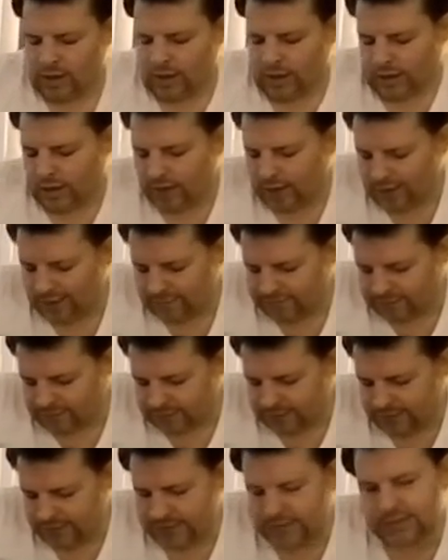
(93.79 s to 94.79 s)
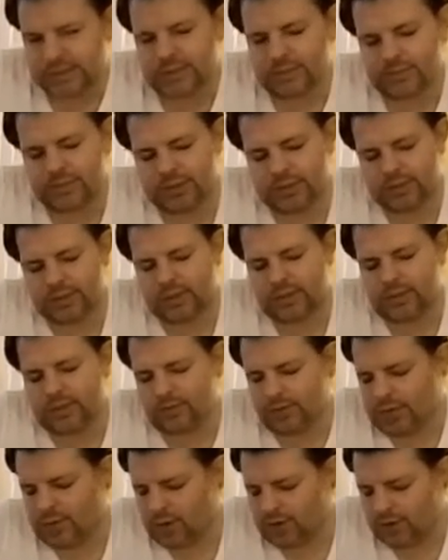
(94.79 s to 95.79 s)
I have something that's similar to the
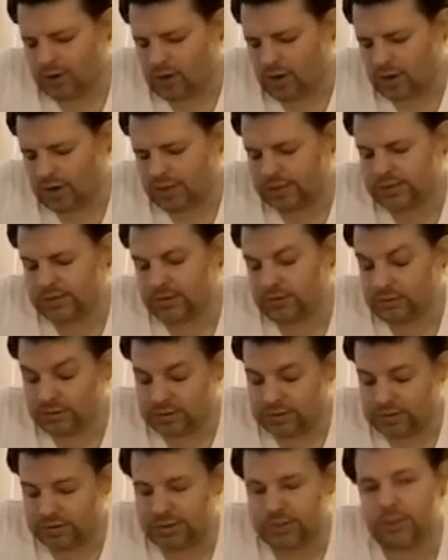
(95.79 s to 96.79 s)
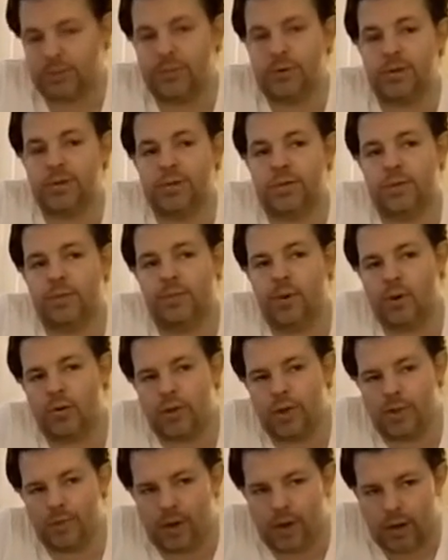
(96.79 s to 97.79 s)
Yu-Gi-Oh cards and also similar to
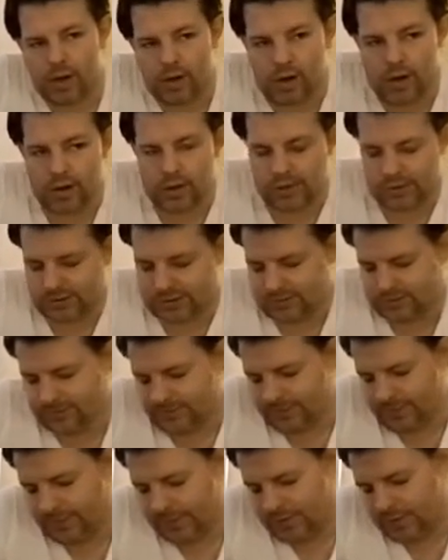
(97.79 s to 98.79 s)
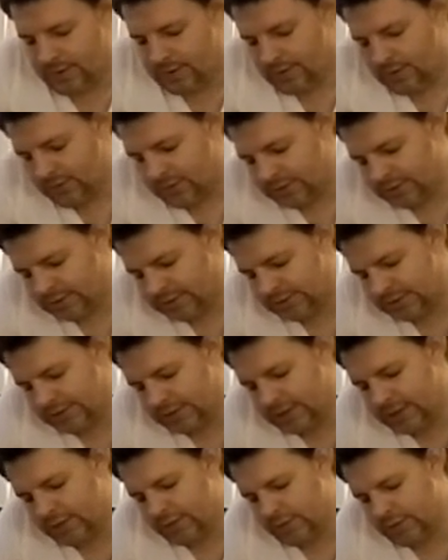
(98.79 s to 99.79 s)
Pokemon cards, which are
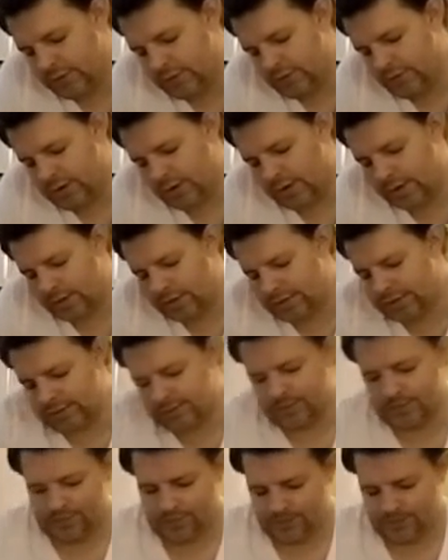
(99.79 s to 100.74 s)
Sailor Moon cards.